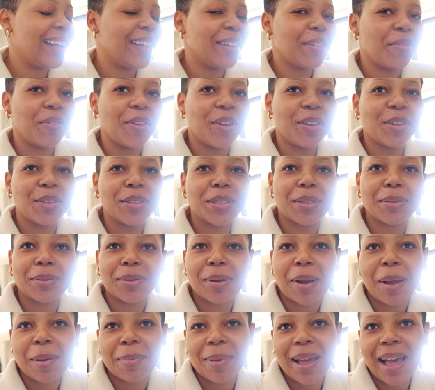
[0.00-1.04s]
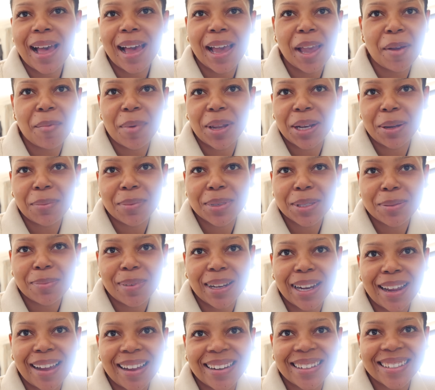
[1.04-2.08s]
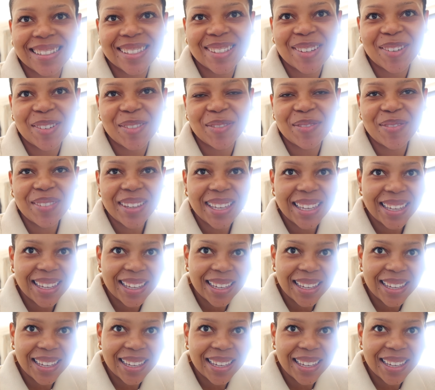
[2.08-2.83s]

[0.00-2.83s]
And if you're a new subscriber, hi, my name is Mana_B.